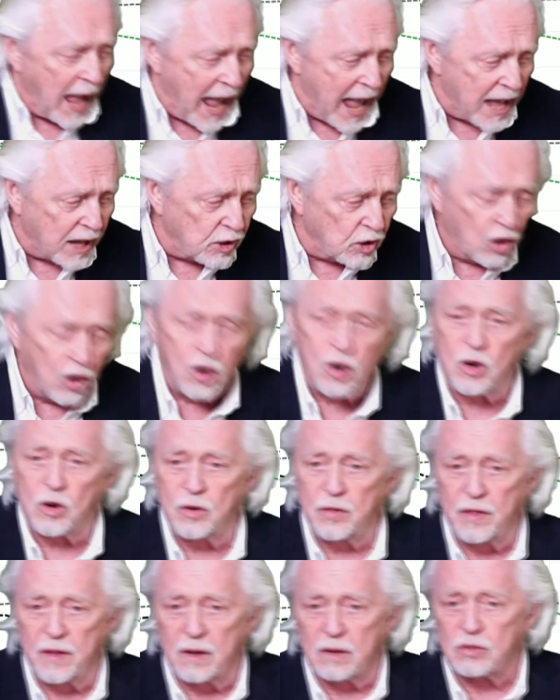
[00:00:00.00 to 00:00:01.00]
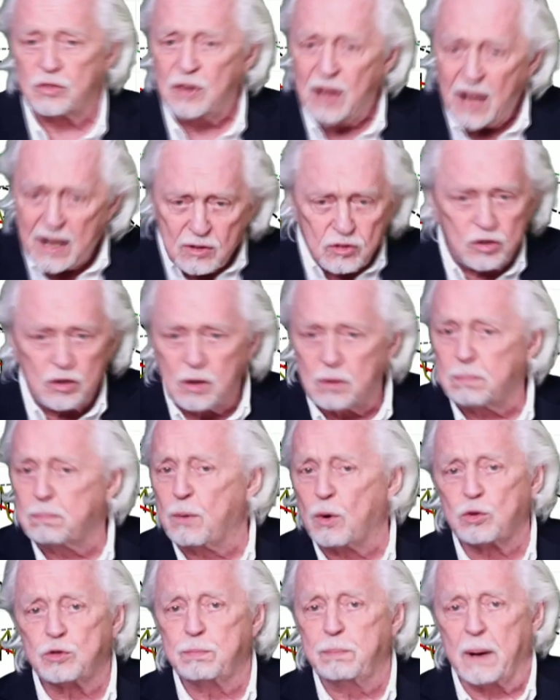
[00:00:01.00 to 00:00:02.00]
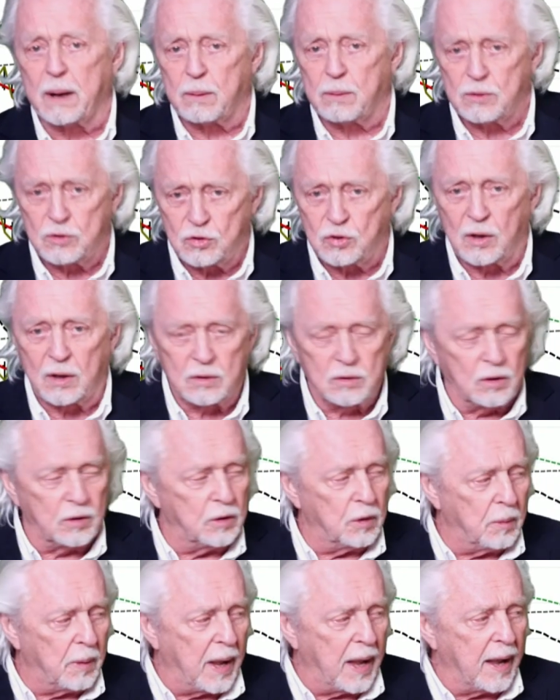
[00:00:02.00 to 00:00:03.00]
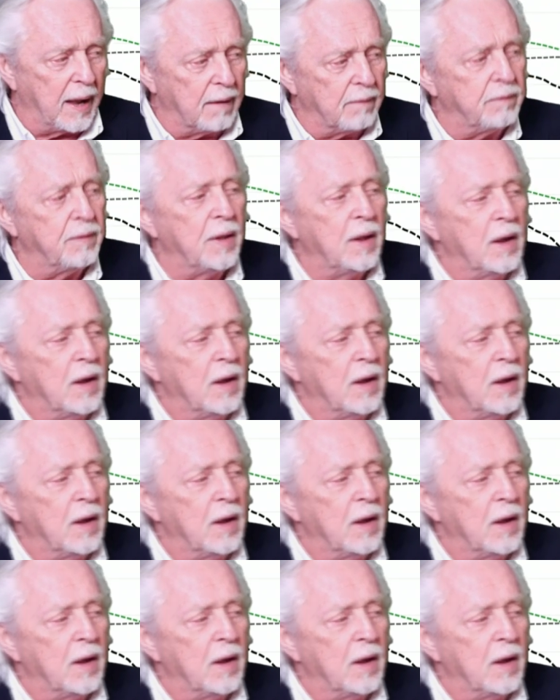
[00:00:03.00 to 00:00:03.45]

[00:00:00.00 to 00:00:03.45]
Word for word: and learn this. That's the most bearish signal you have.